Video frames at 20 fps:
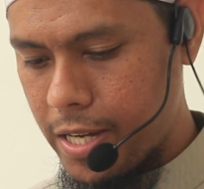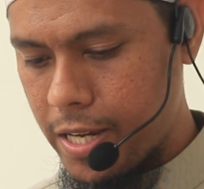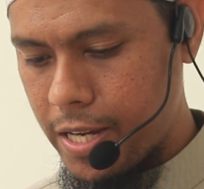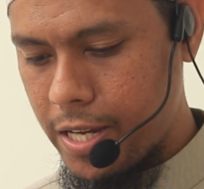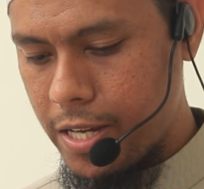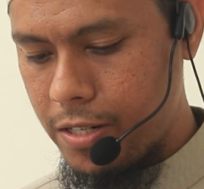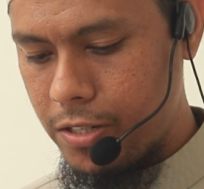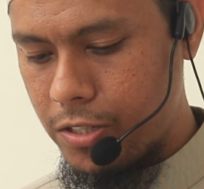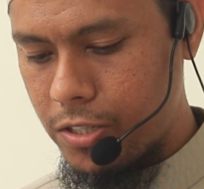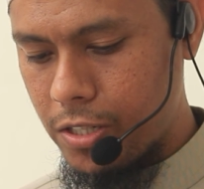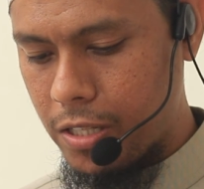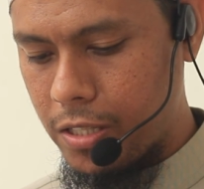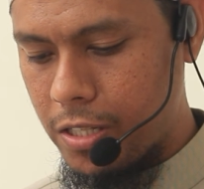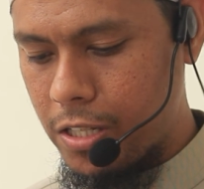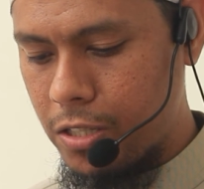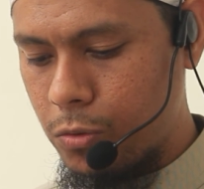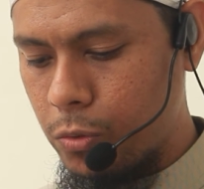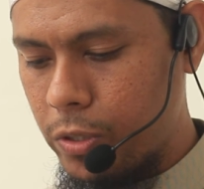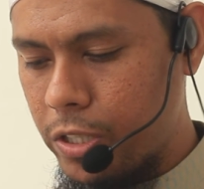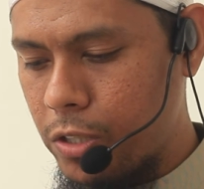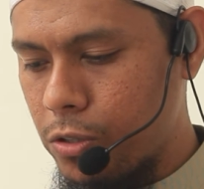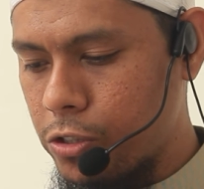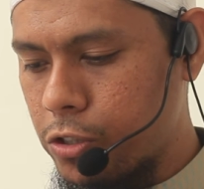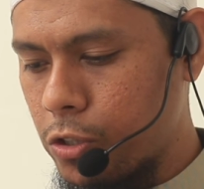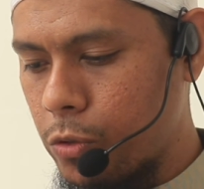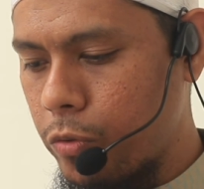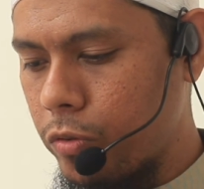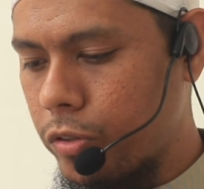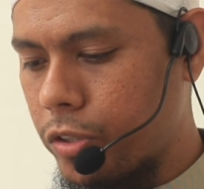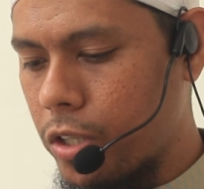And inshallah, today
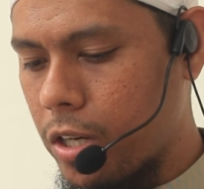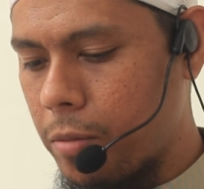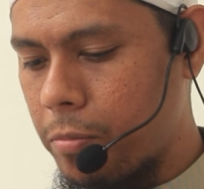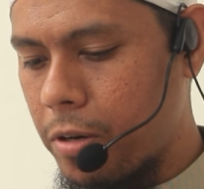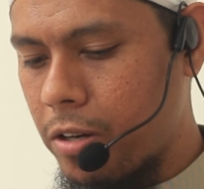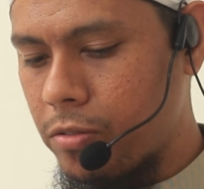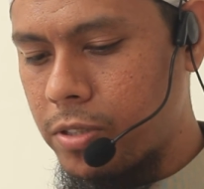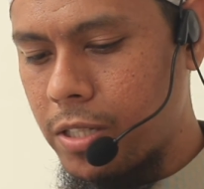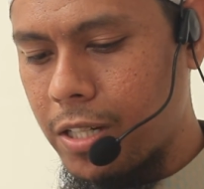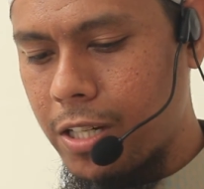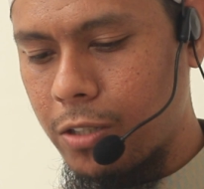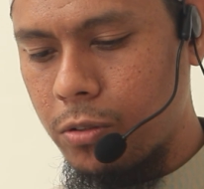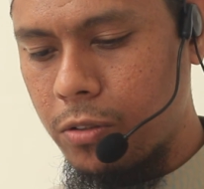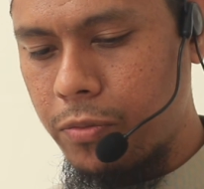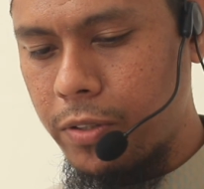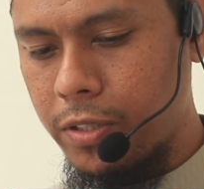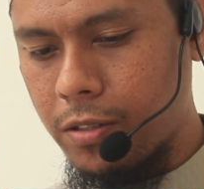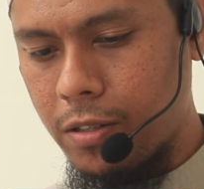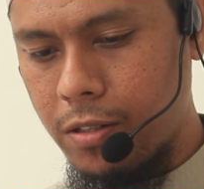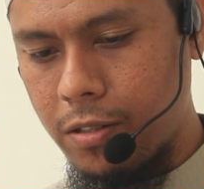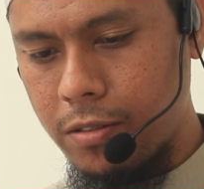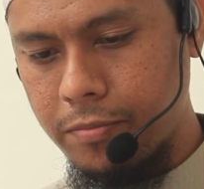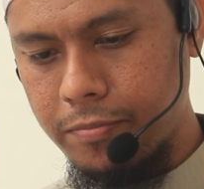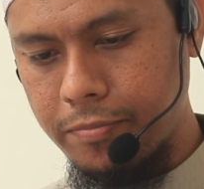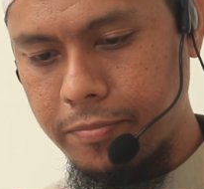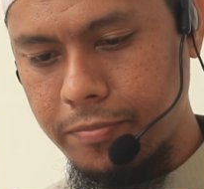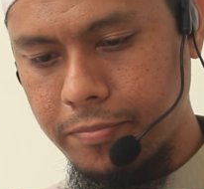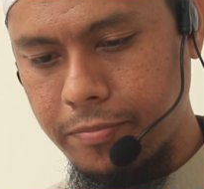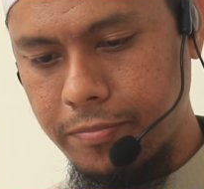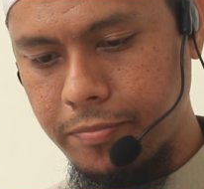also we will talk about Zakatul Fitrah.
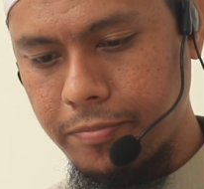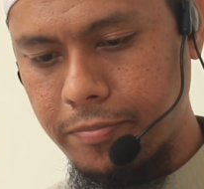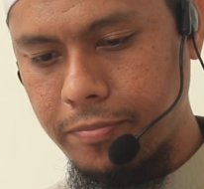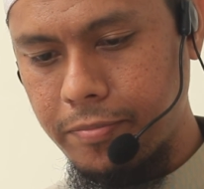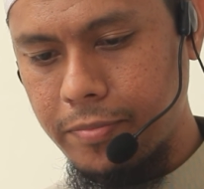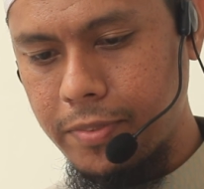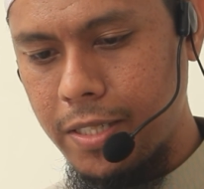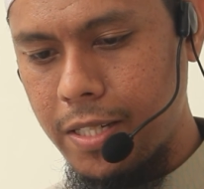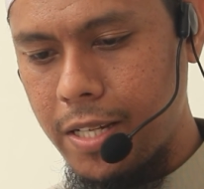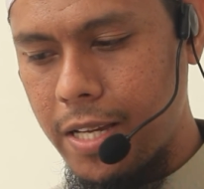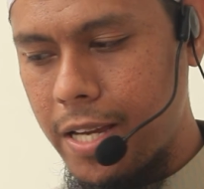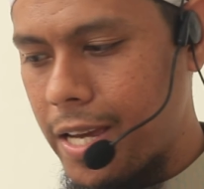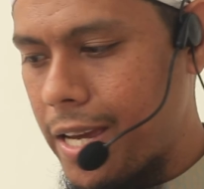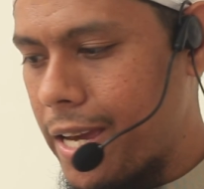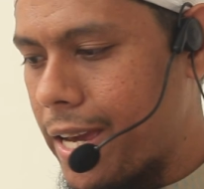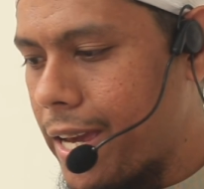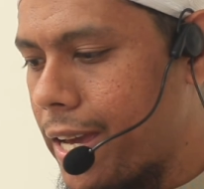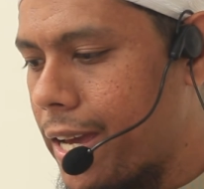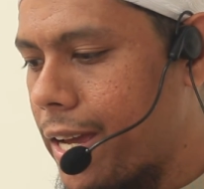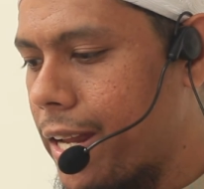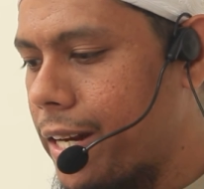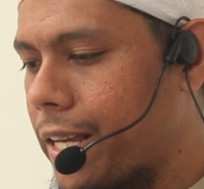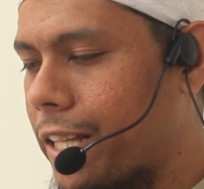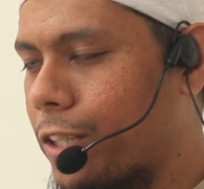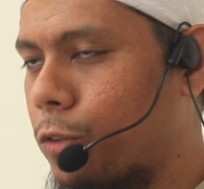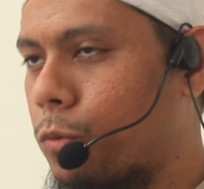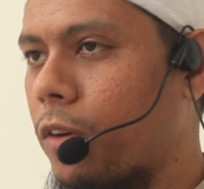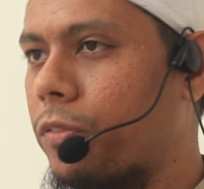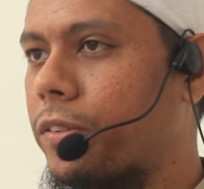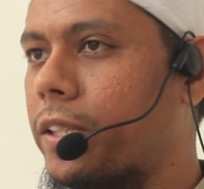And
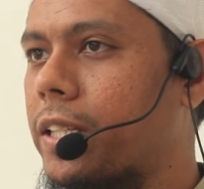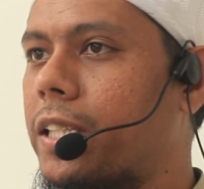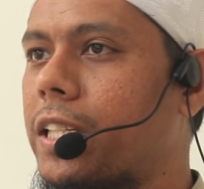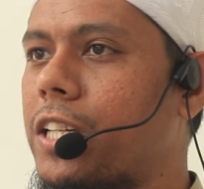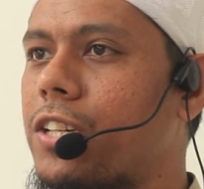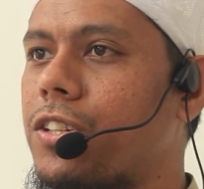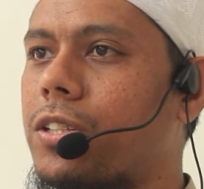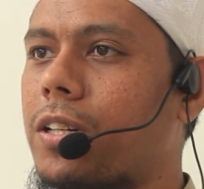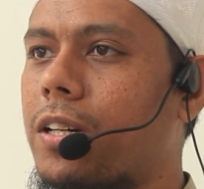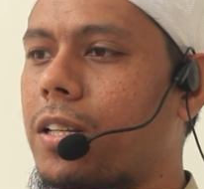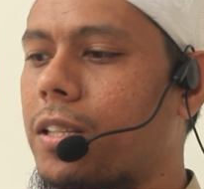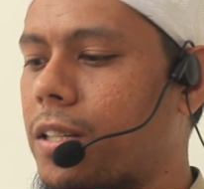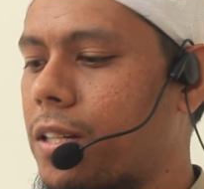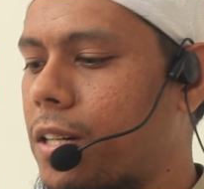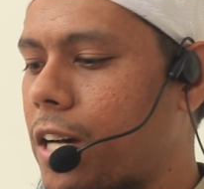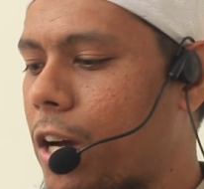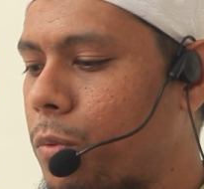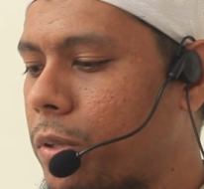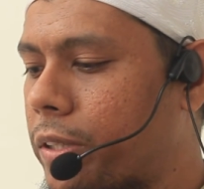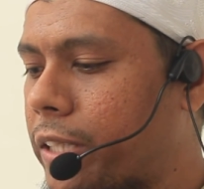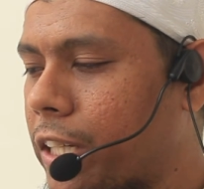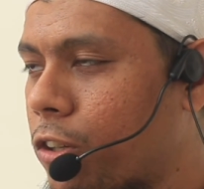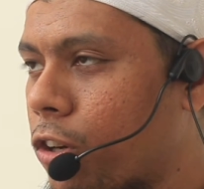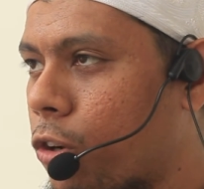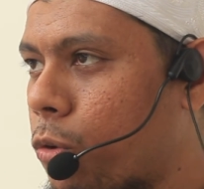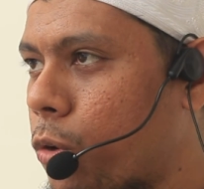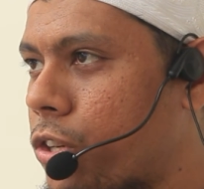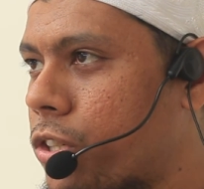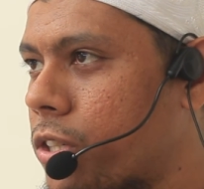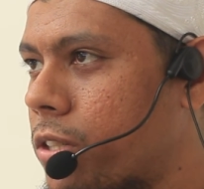at 12:30, inshallah, I will take your
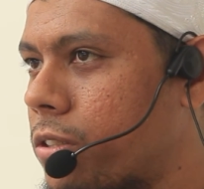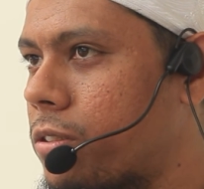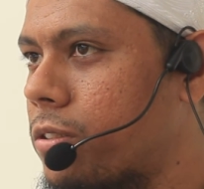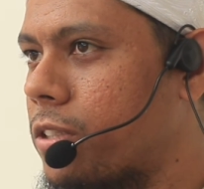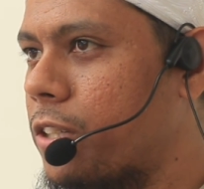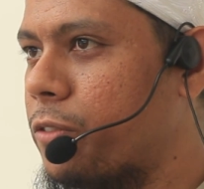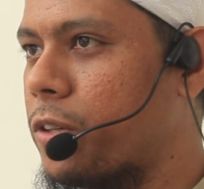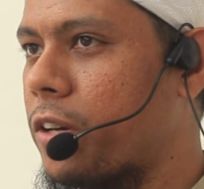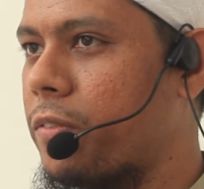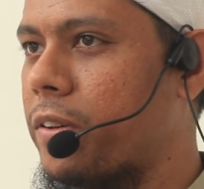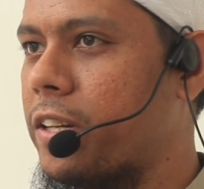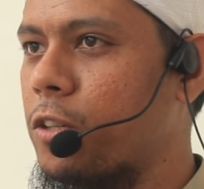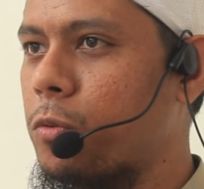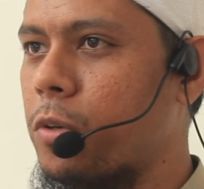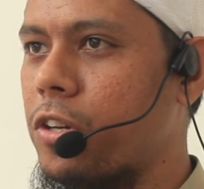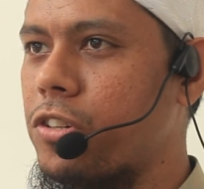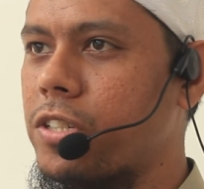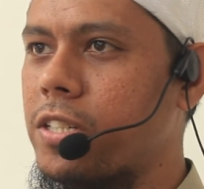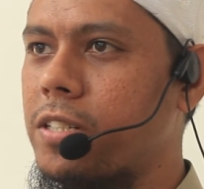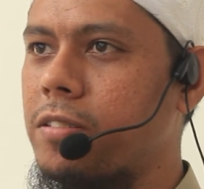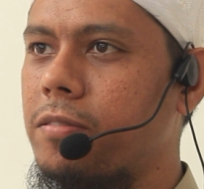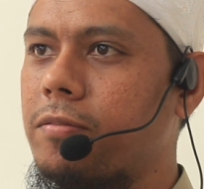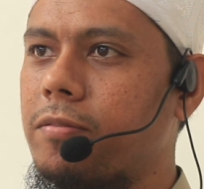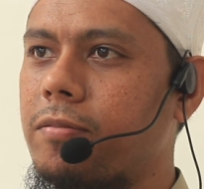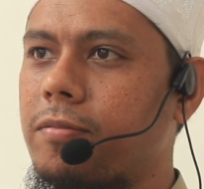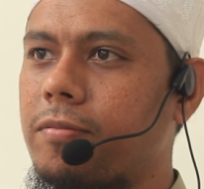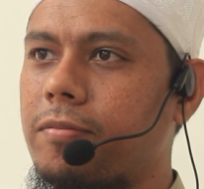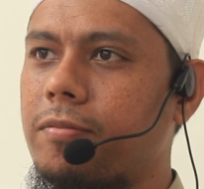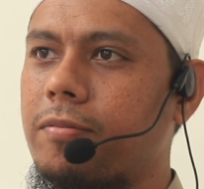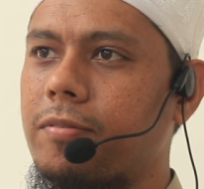questions. If you have any question,
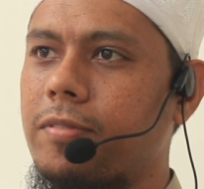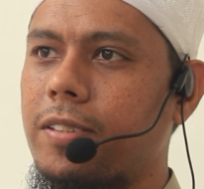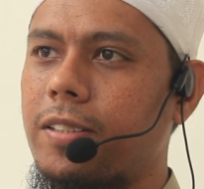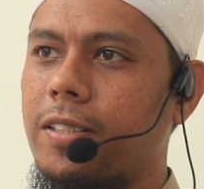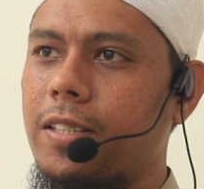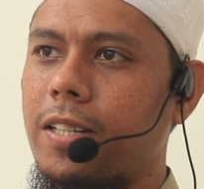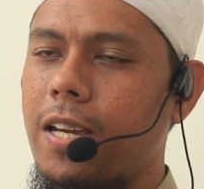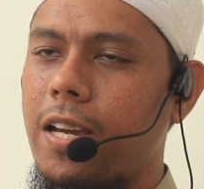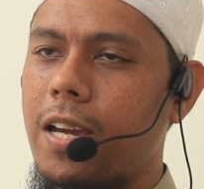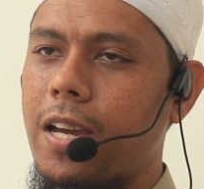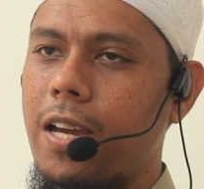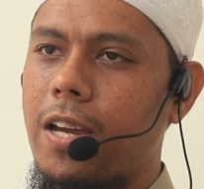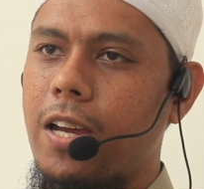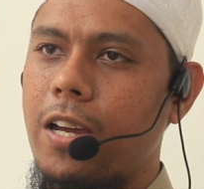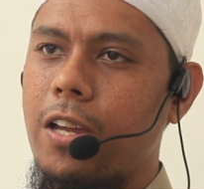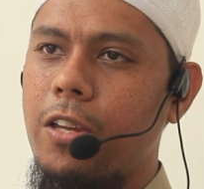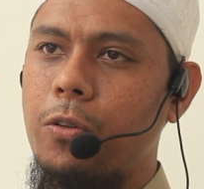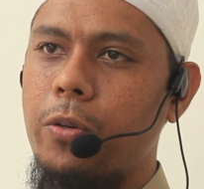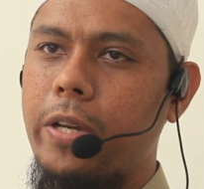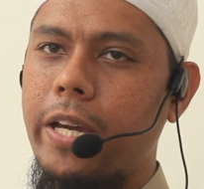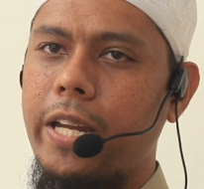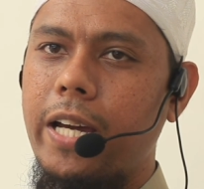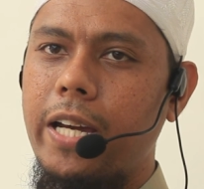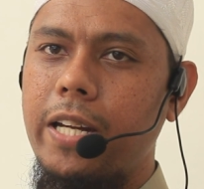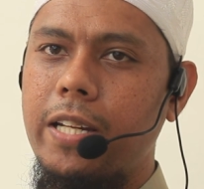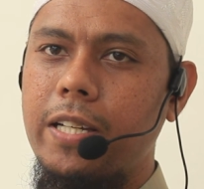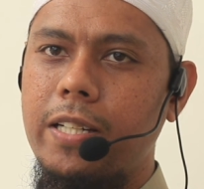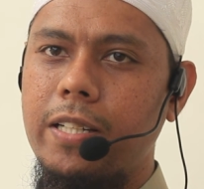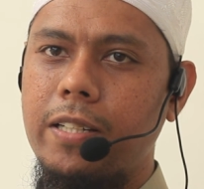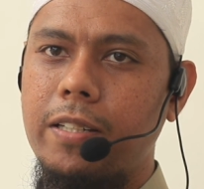you can
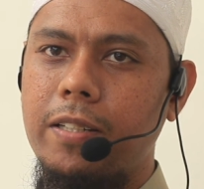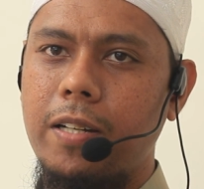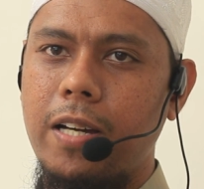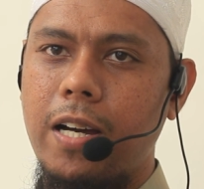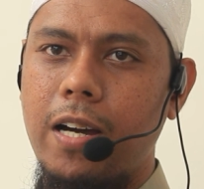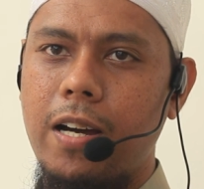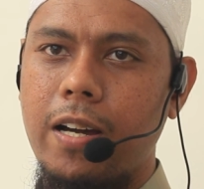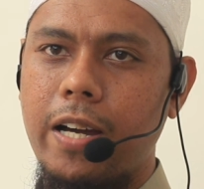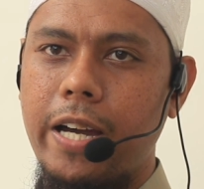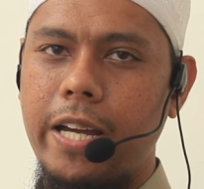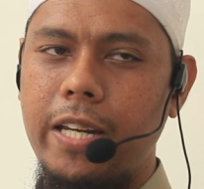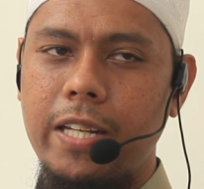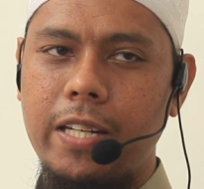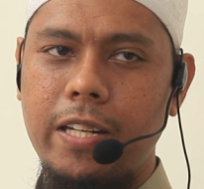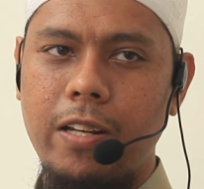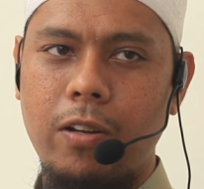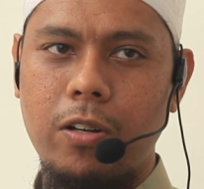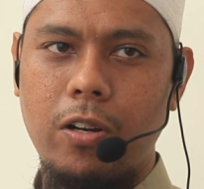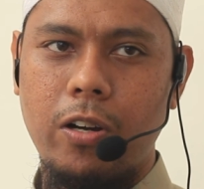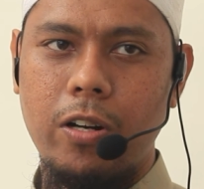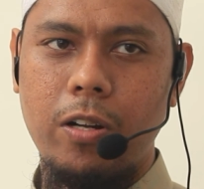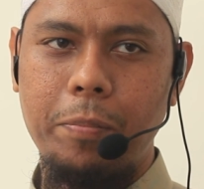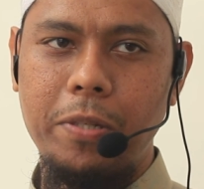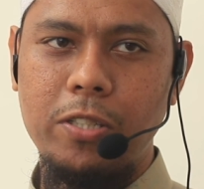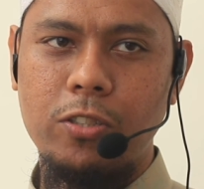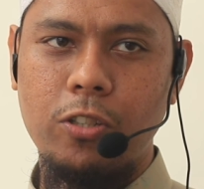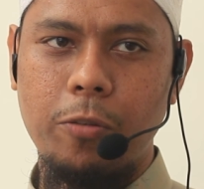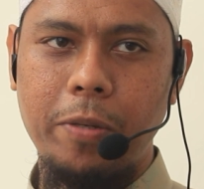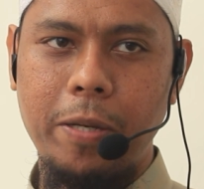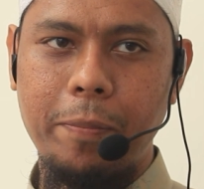either write it on a
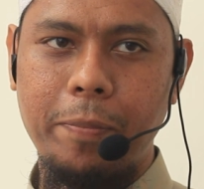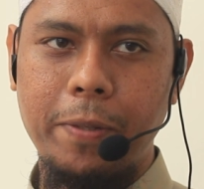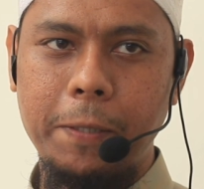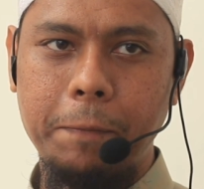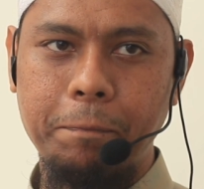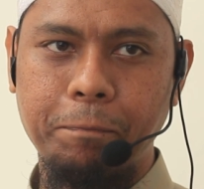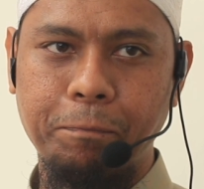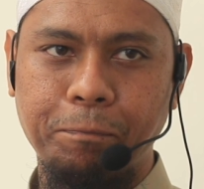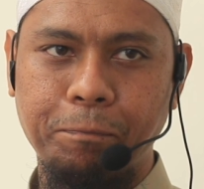piece of paper,